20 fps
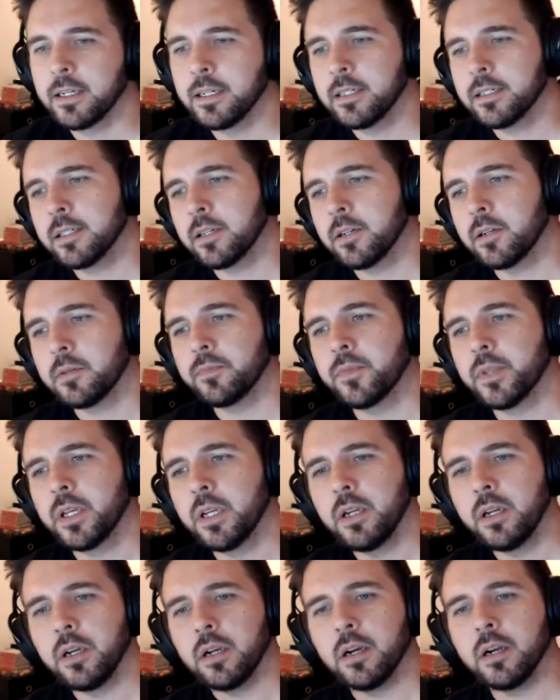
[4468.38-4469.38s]
So,
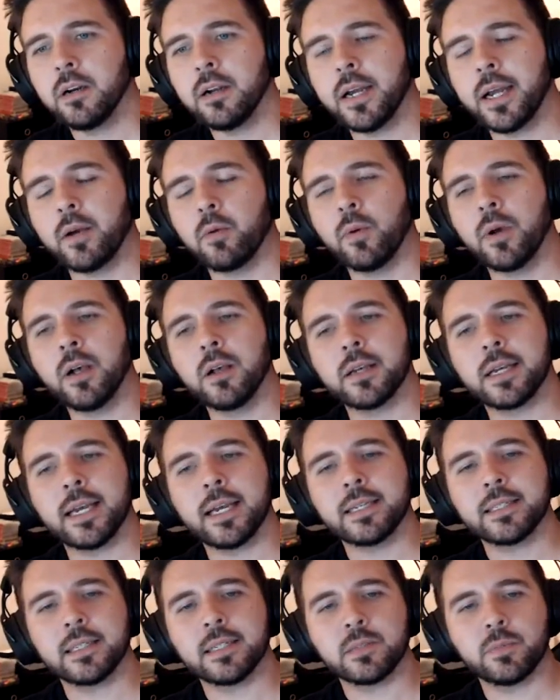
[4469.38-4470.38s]
all right. Well,
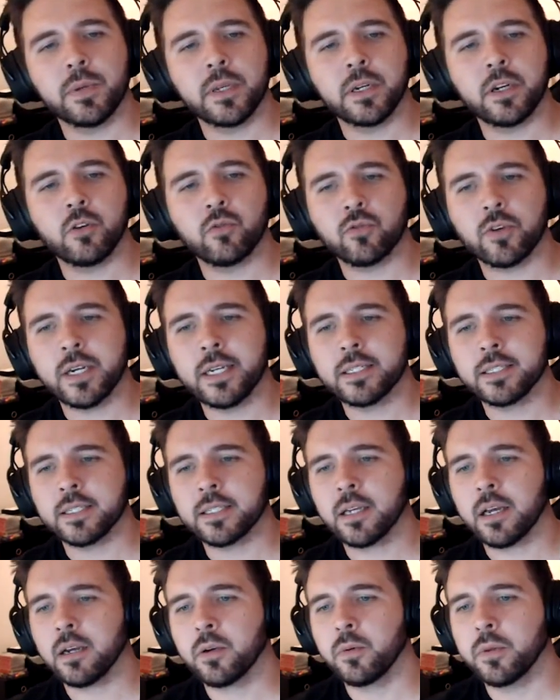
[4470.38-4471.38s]
guys, it's been great to
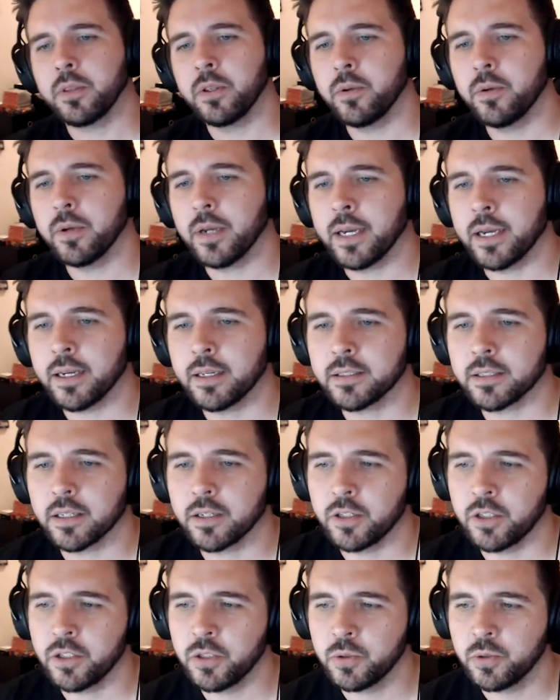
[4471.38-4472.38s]
talk with you as
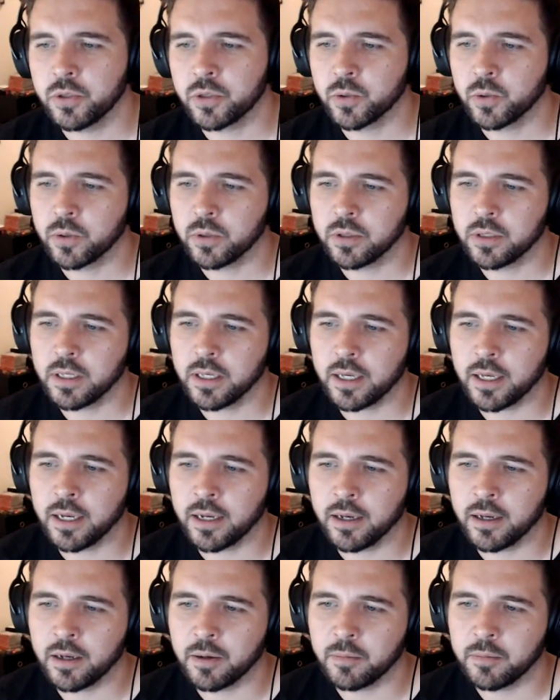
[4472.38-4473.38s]
usual.
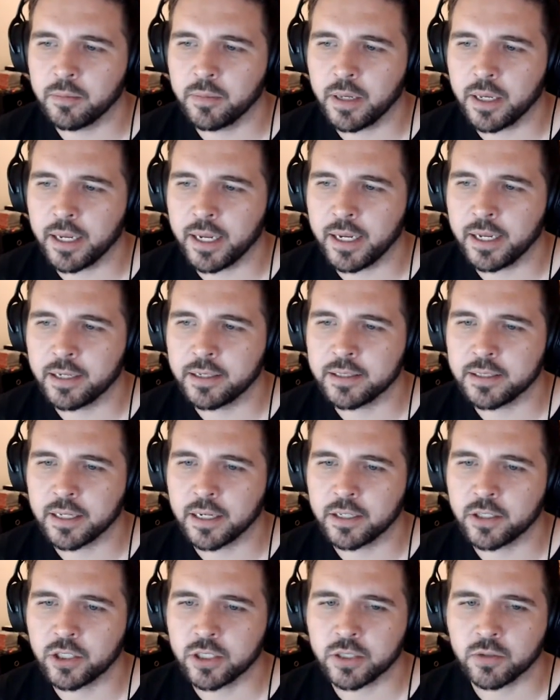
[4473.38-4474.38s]
And
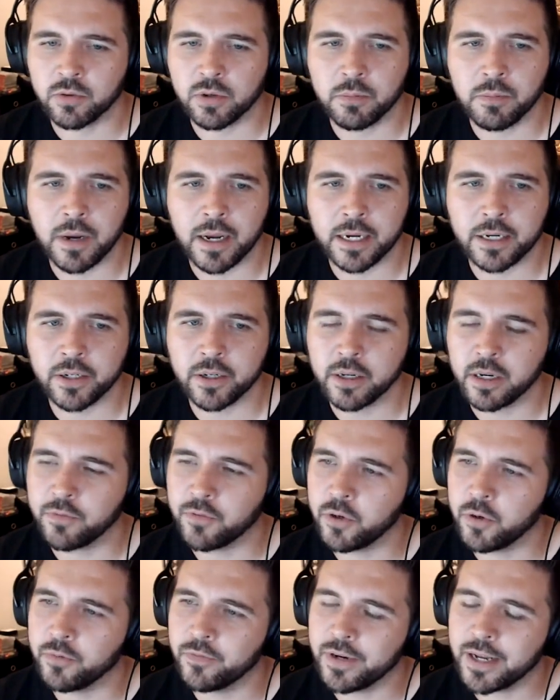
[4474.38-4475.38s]
just a reminder, if
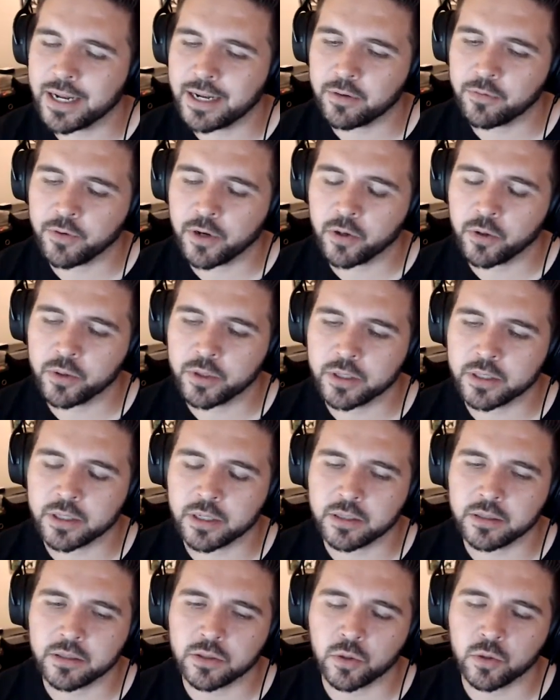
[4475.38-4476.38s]
you have not followed us
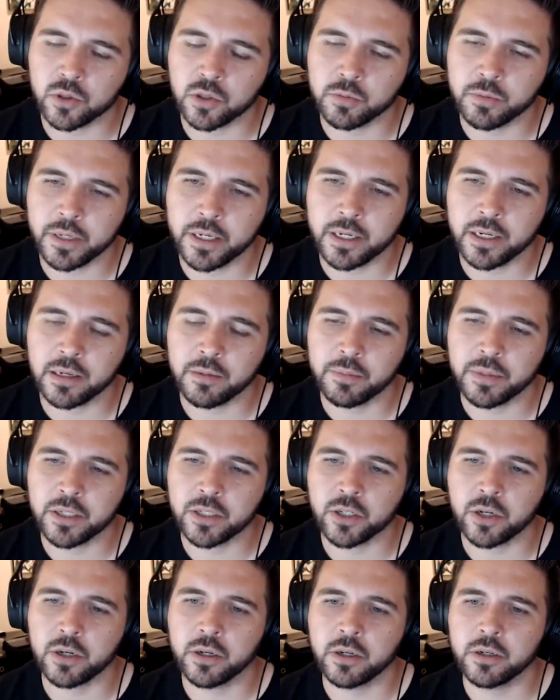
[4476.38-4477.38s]
on social media, be
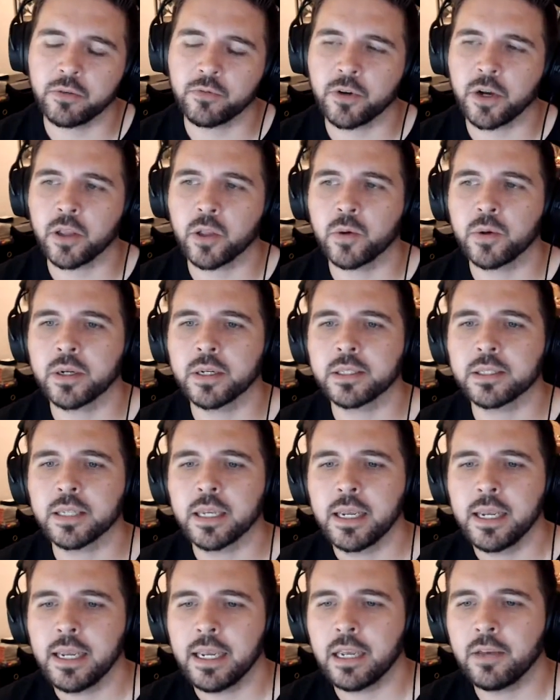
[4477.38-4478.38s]
sure to follow us.
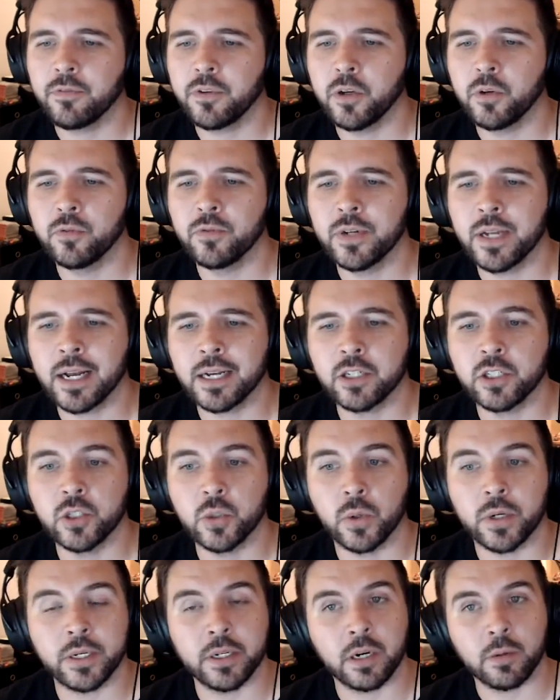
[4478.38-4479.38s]
If you've not
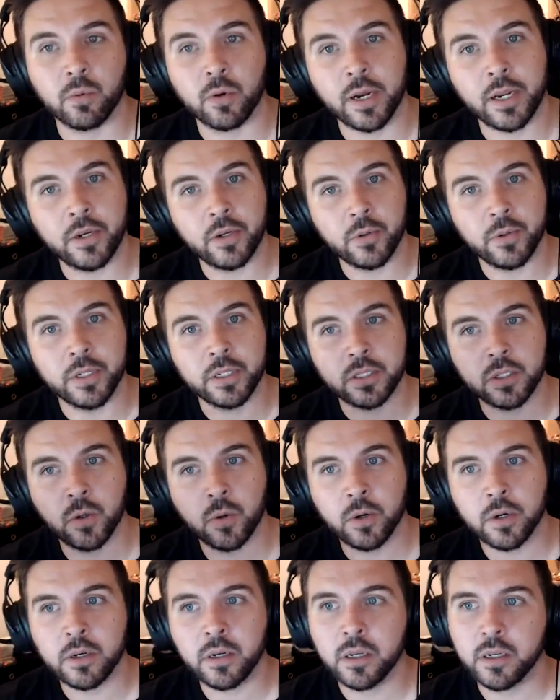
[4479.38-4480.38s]
joined our brand new
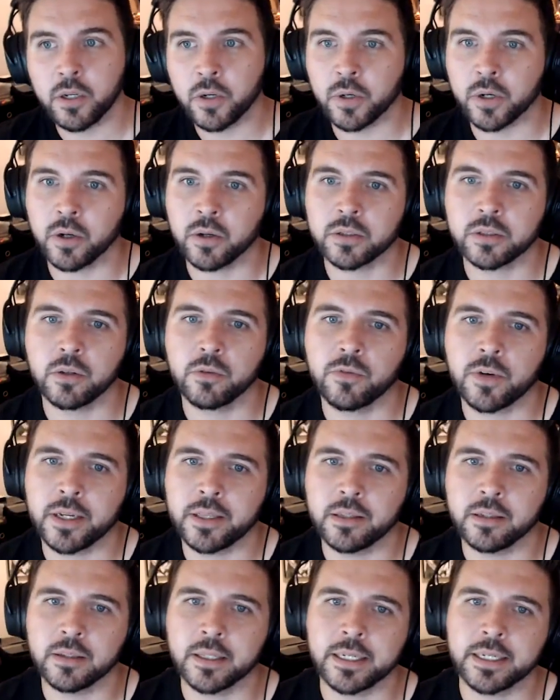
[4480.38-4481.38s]
Discord, you can also find
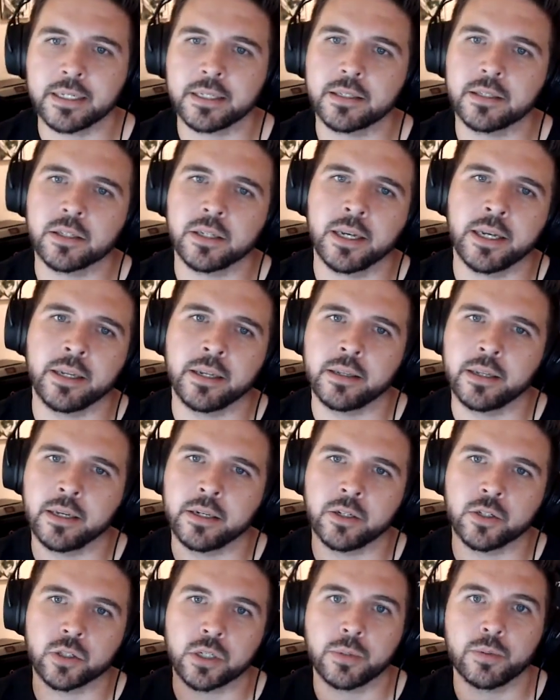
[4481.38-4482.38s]
the link in the
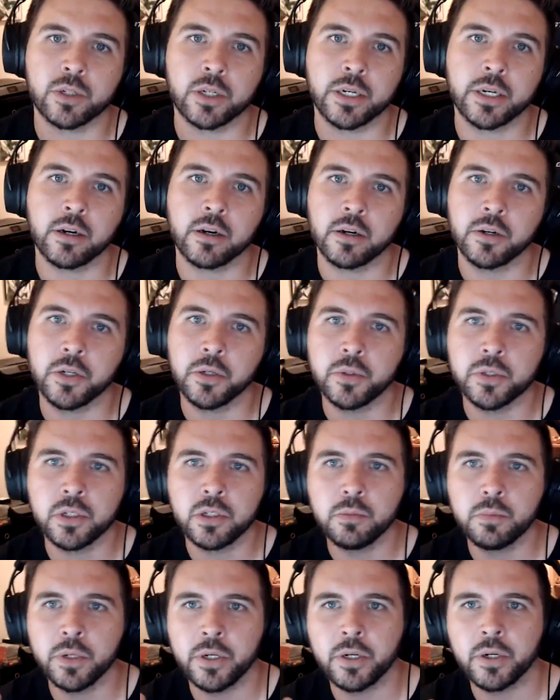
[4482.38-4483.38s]
description here on
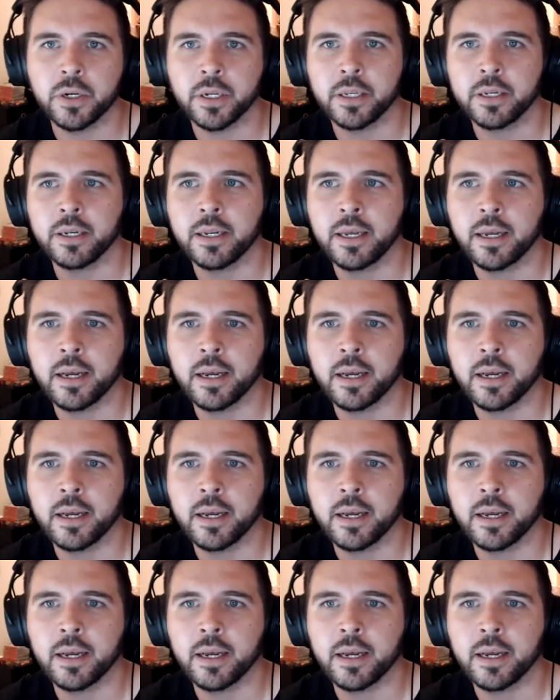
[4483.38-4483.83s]
YouTube, but you can